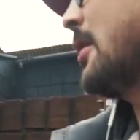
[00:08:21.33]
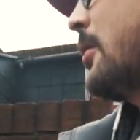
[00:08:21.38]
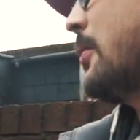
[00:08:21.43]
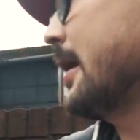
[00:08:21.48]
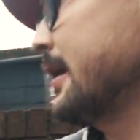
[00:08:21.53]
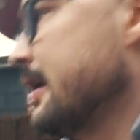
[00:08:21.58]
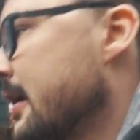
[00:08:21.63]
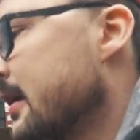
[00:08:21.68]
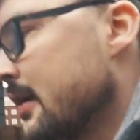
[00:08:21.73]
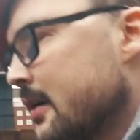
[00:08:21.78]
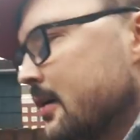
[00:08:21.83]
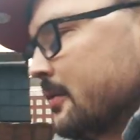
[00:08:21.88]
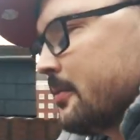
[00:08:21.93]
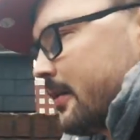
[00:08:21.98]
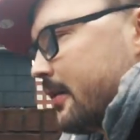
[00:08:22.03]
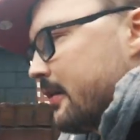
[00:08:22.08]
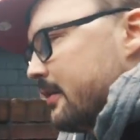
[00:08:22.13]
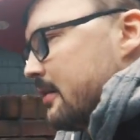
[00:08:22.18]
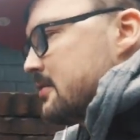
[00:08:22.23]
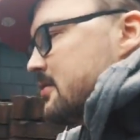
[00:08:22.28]
your way,
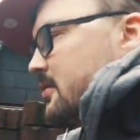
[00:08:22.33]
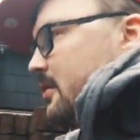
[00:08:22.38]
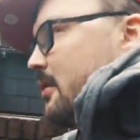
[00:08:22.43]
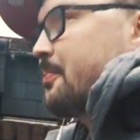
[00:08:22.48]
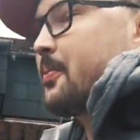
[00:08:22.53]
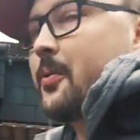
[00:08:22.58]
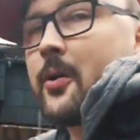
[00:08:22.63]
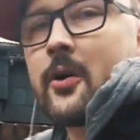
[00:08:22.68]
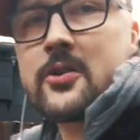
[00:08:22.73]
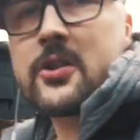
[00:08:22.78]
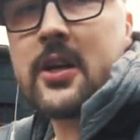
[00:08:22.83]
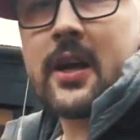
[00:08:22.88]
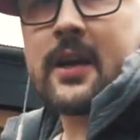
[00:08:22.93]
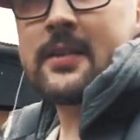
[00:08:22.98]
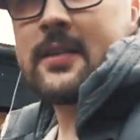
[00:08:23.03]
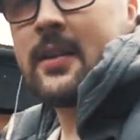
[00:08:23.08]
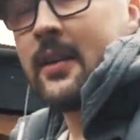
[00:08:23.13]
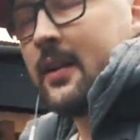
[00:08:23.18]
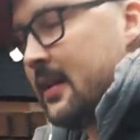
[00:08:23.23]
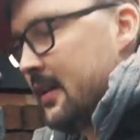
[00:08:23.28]
whether that's on a
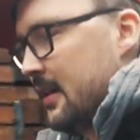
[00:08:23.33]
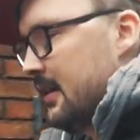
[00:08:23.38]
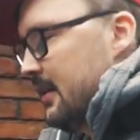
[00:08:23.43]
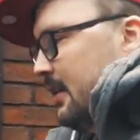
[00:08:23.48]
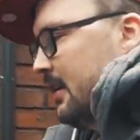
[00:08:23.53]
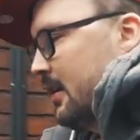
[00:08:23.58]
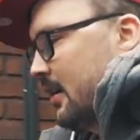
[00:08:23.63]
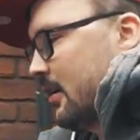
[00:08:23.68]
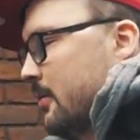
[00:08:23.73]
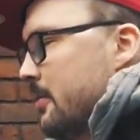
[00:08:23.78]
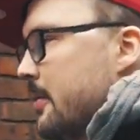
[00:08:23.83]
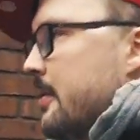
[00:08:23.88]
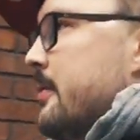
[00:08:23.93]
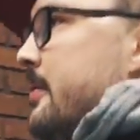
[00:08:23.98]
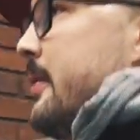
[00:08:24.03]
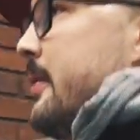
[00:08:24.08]
project or